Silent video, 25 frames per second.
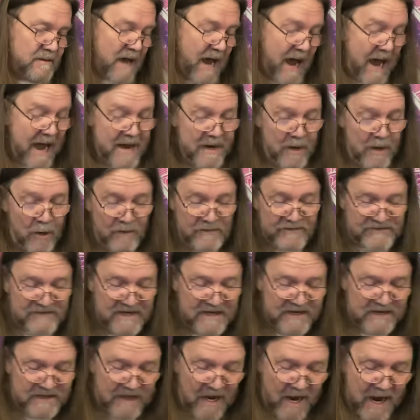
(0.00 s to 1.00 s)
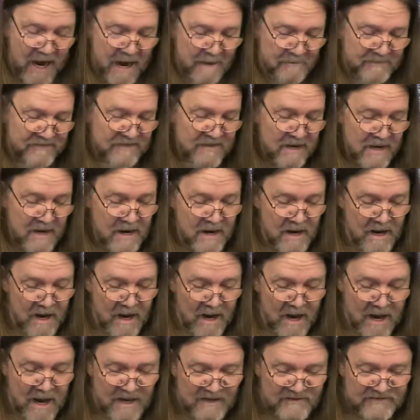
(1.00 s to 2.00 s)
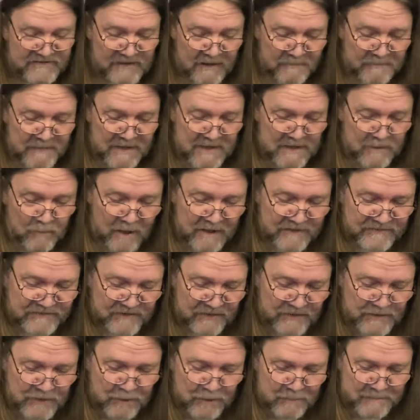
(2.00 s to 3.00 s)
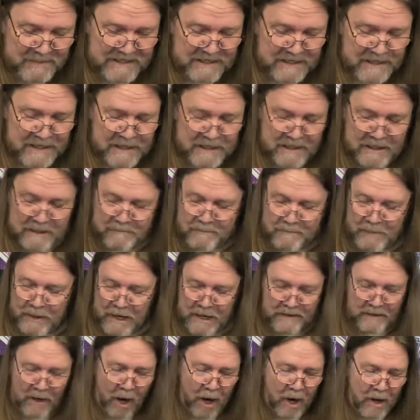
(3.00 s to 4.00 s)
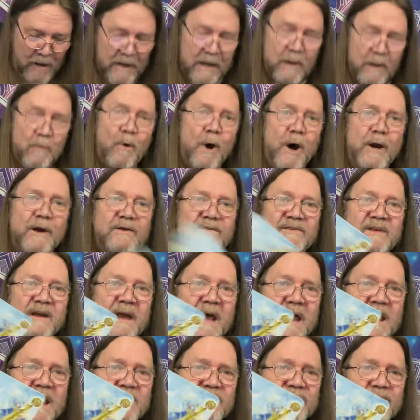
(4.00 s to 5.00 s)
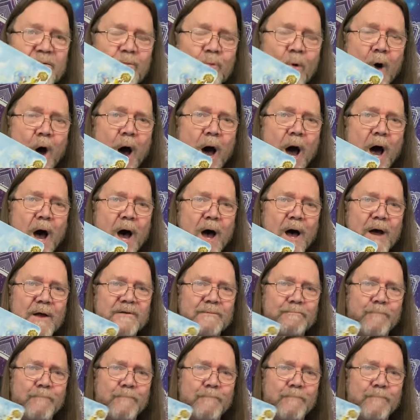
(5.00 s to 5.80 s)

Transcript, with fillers: I don't see cups. Uh, somebody wants a new beginning, but all they want is an Ace of Wands.